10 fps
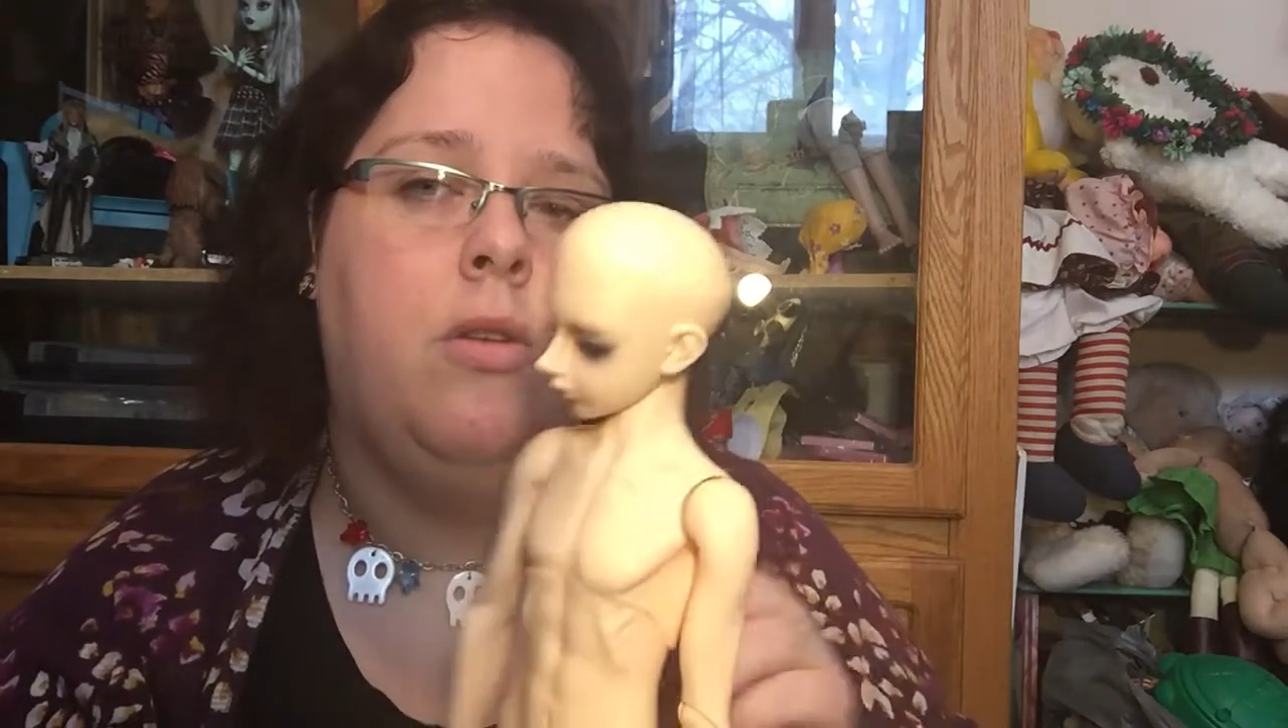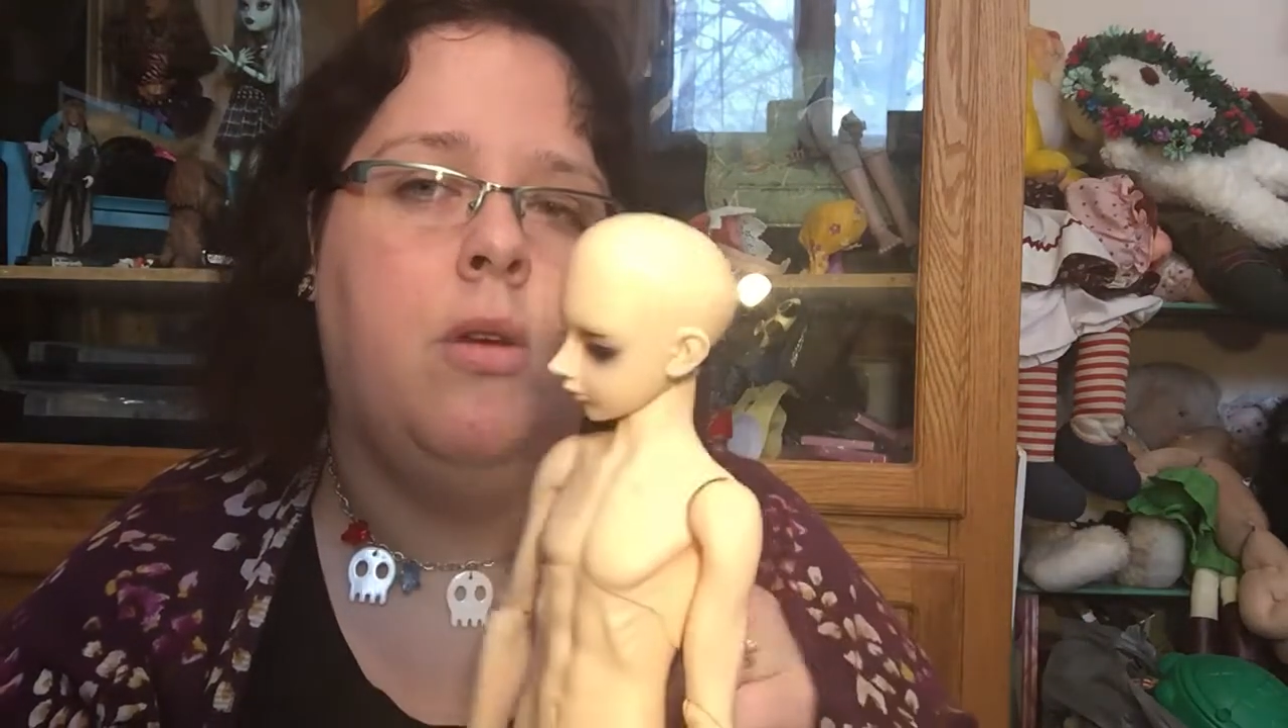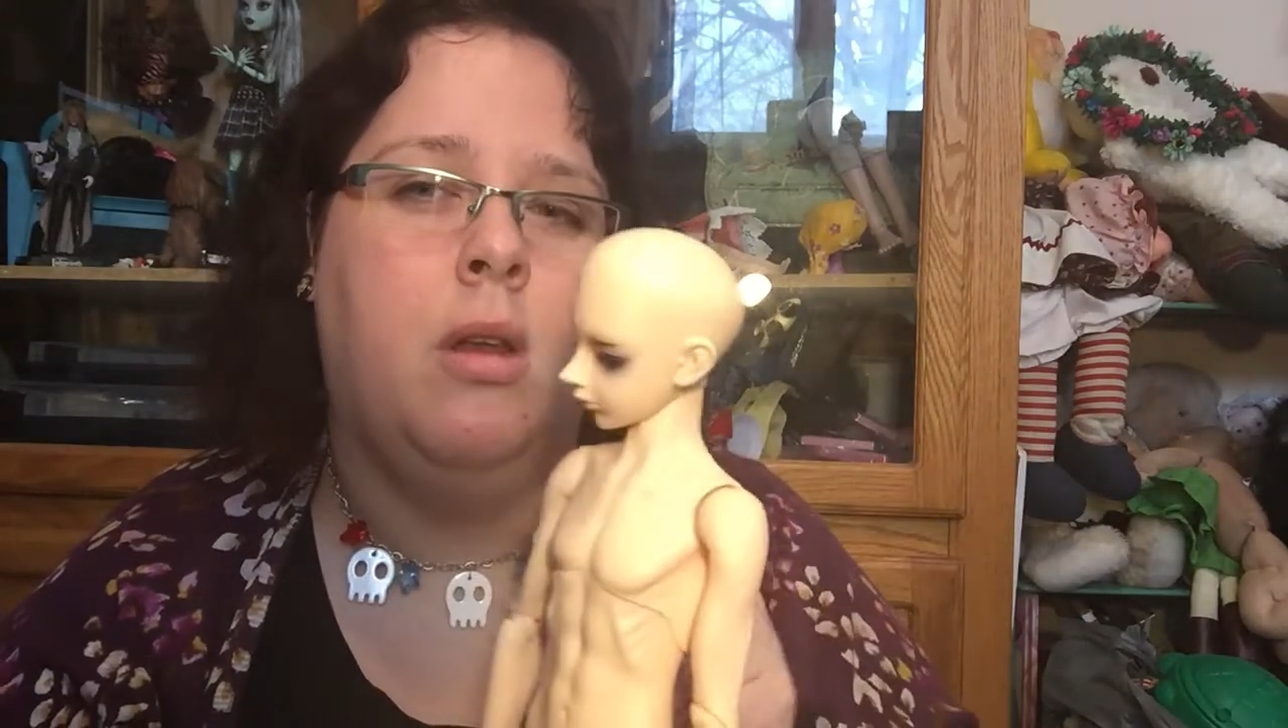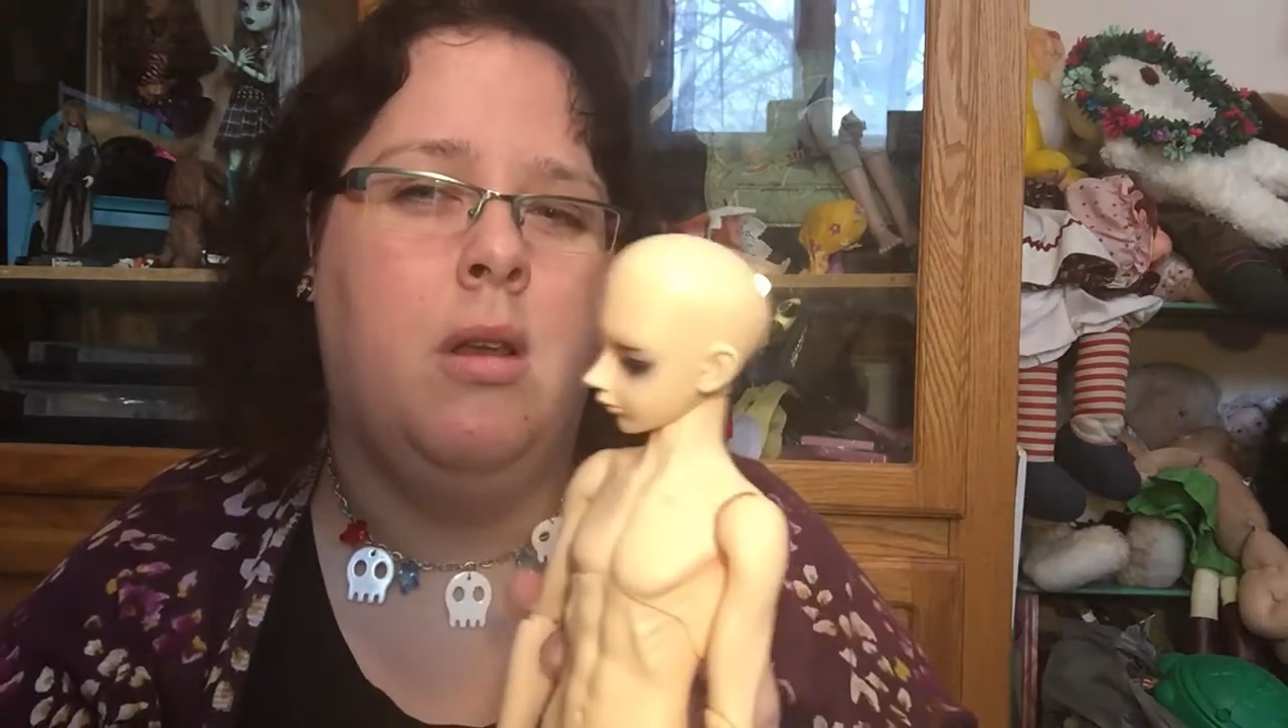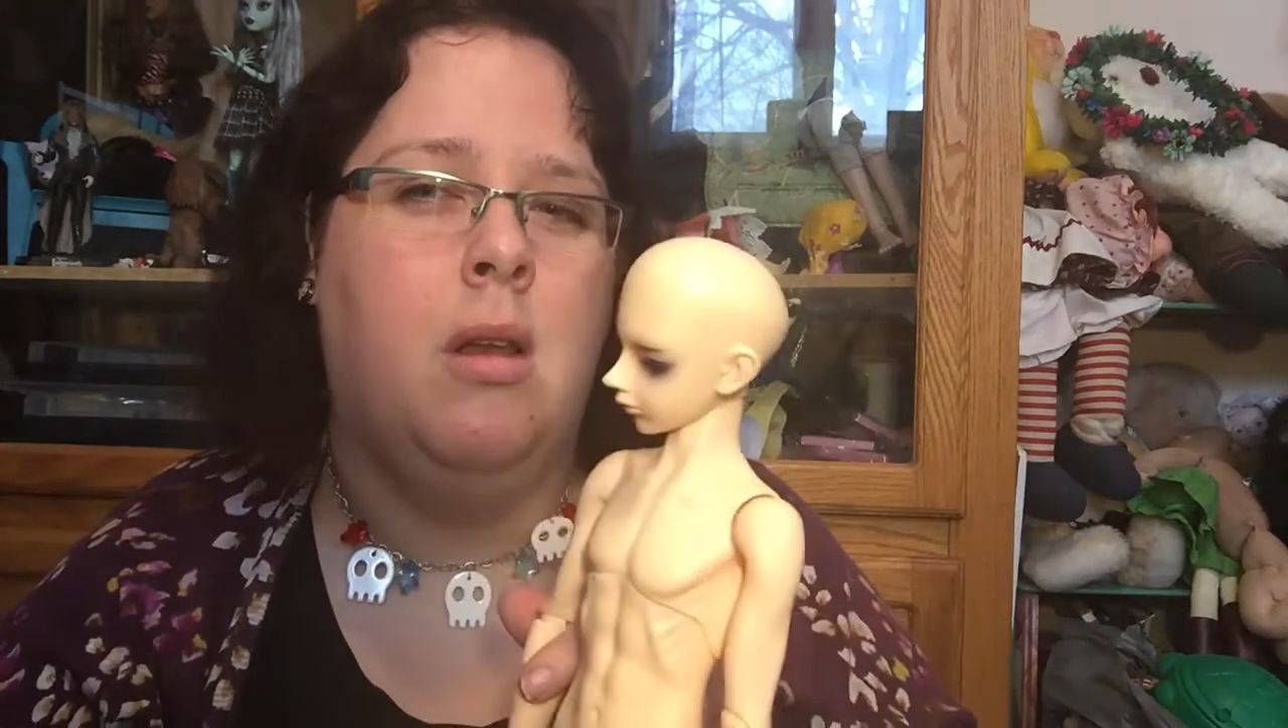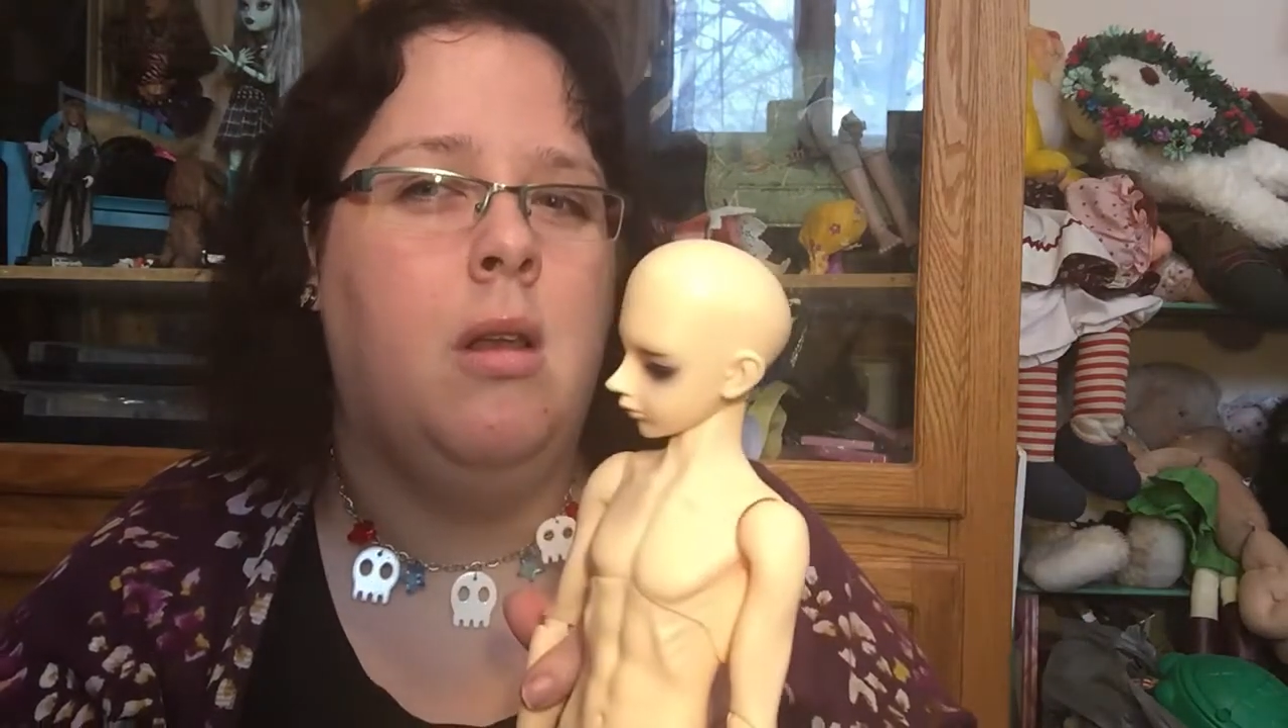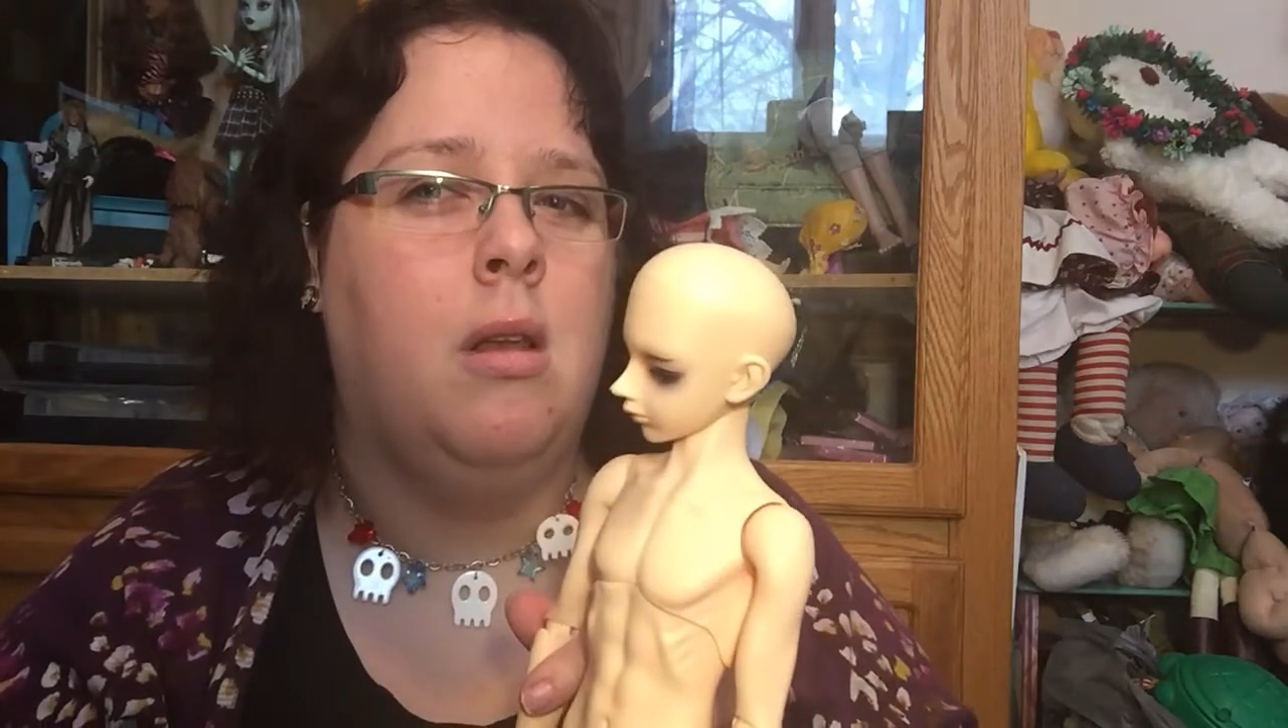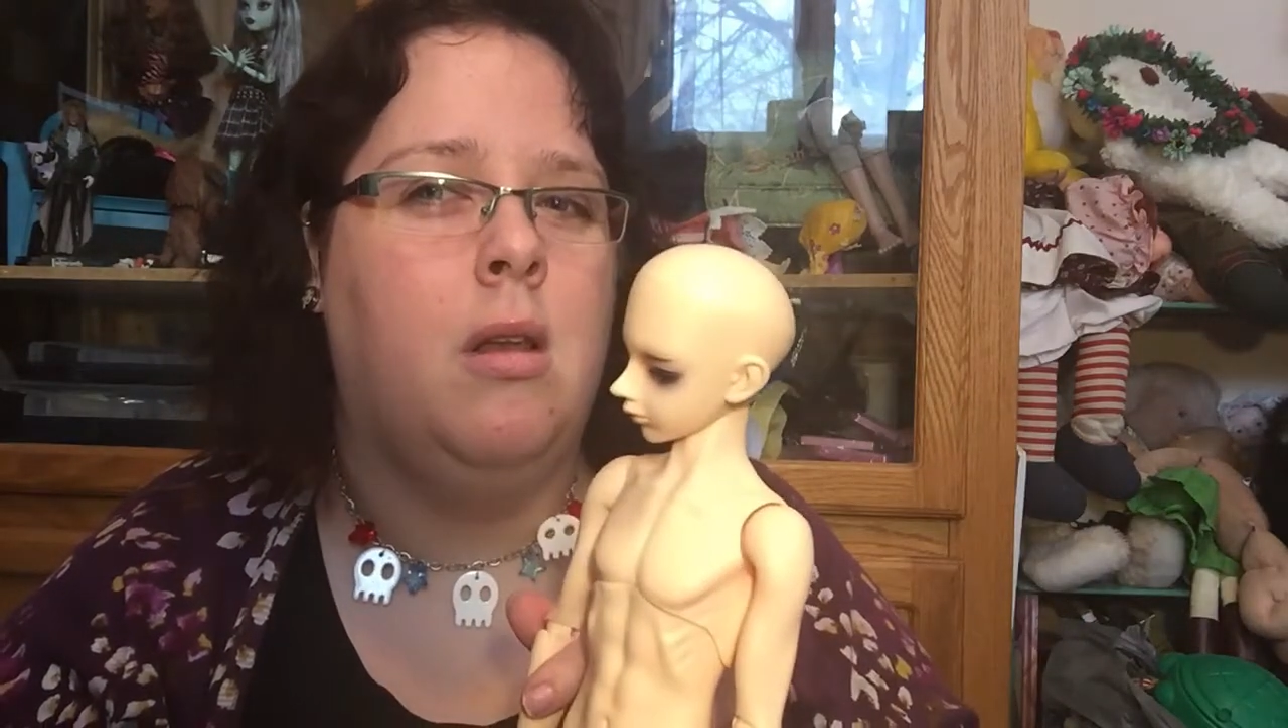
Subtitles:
you can